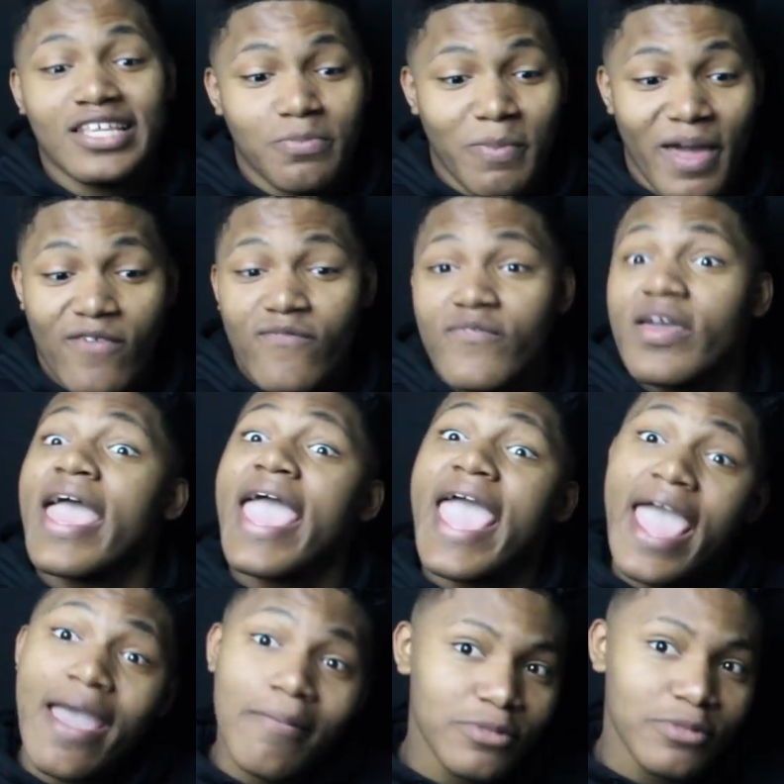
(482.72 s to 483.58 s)
expect for
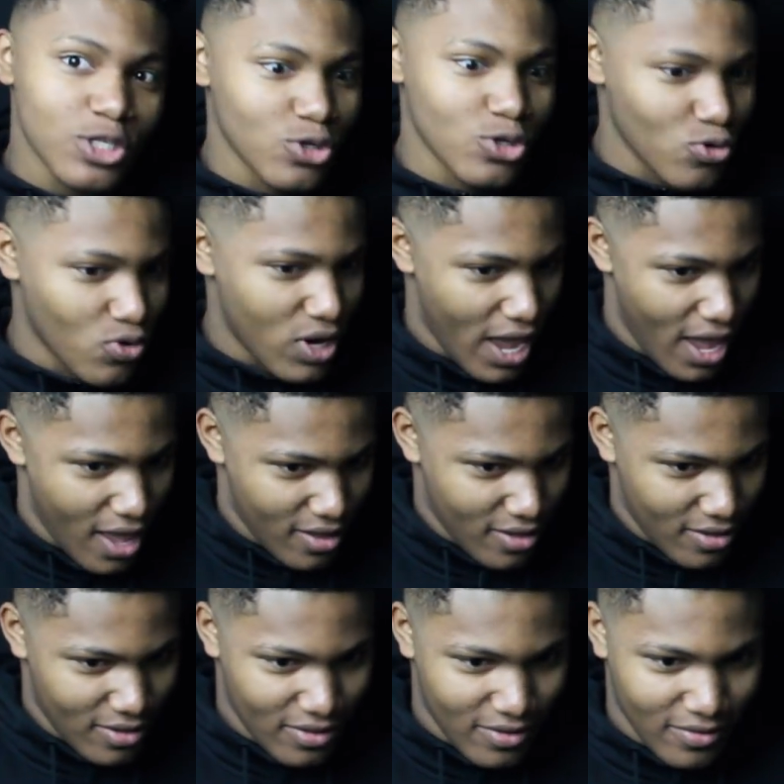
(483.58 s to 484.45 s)
him to do
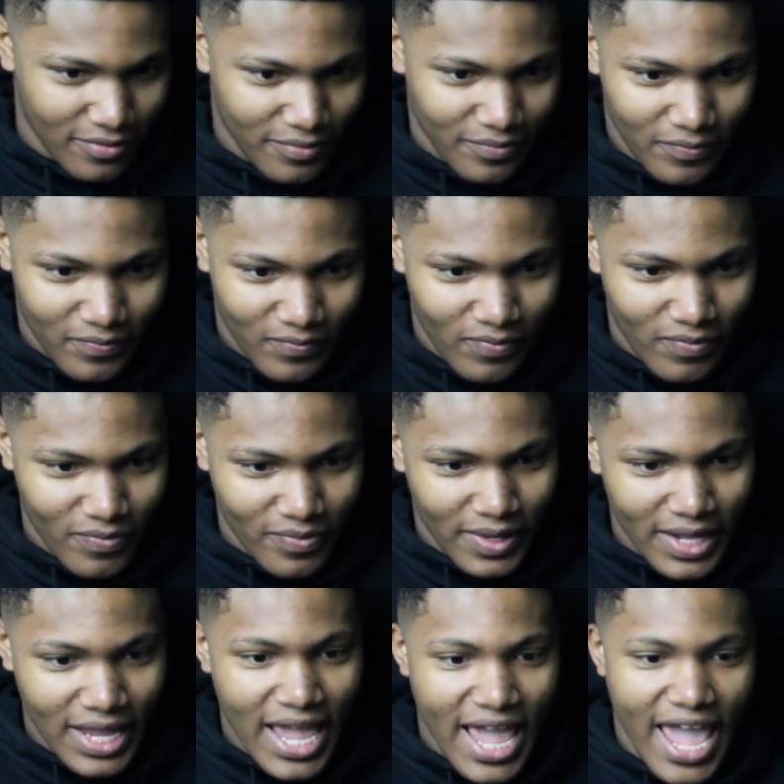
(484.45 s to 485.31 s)

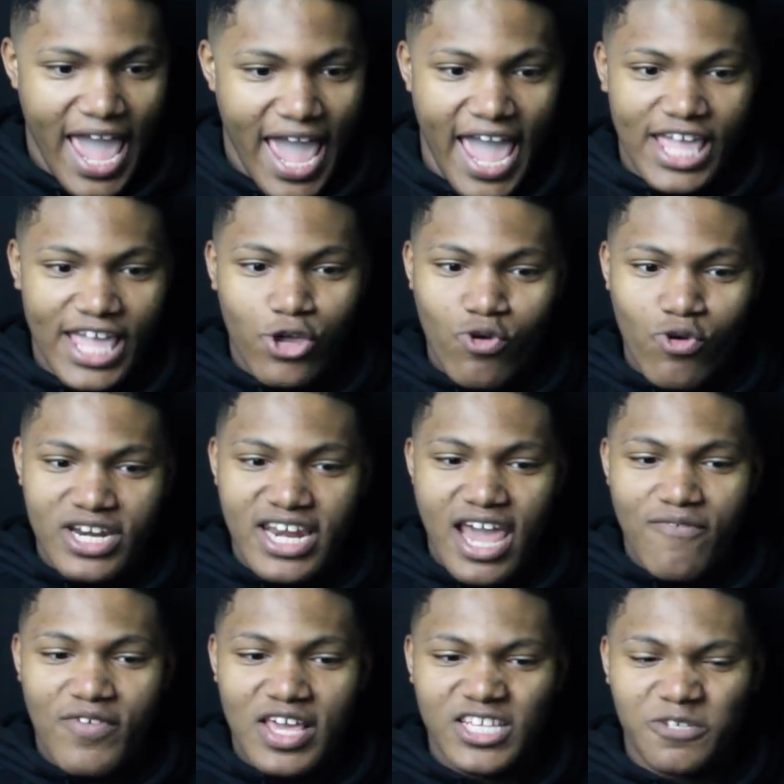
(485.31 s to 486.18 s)
that. And you would
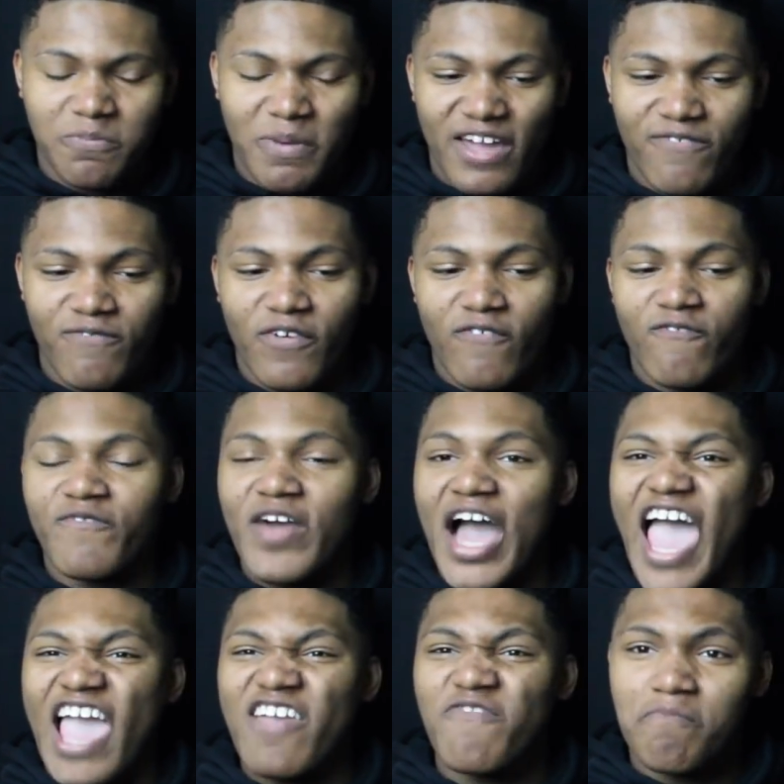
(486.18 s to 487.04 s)
never expect for
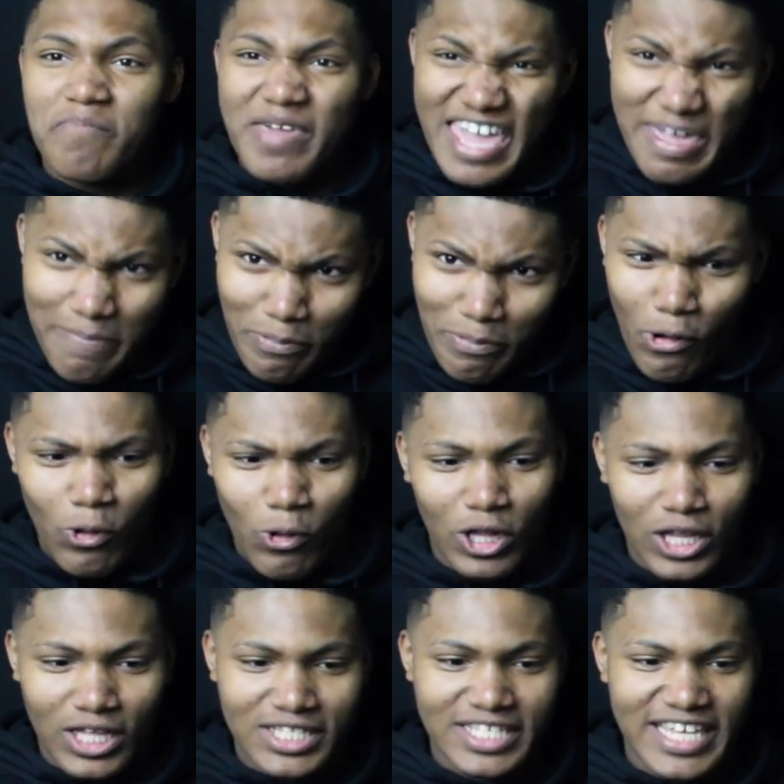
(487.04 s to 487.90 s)
five
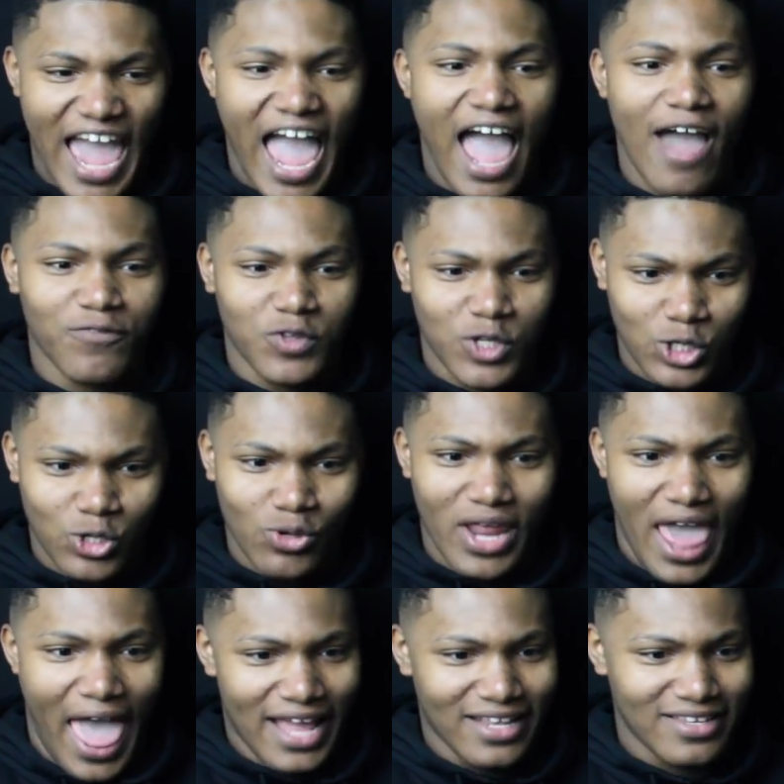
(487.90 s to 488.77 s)
people to have to
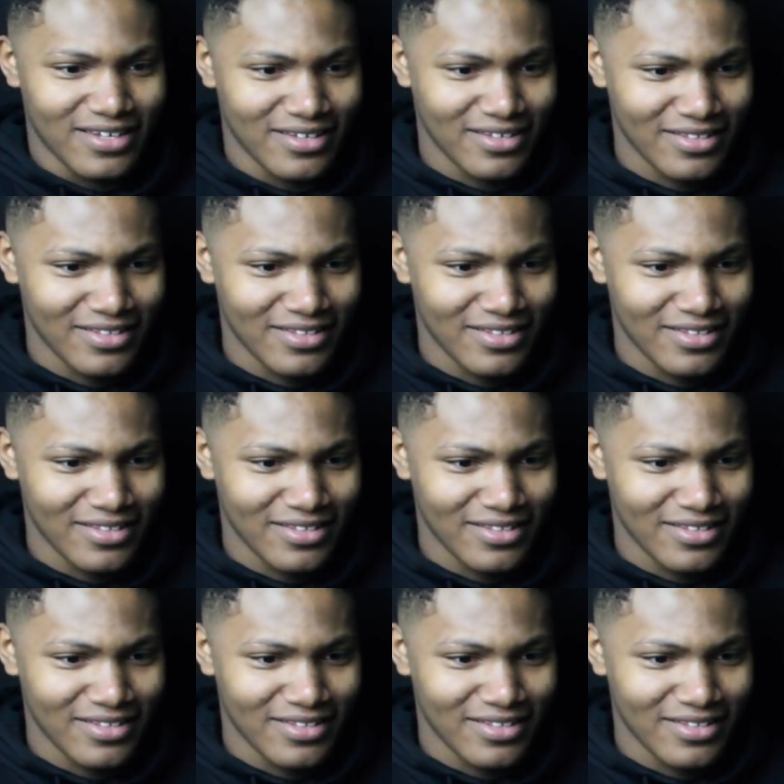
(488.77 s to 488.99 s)
do that.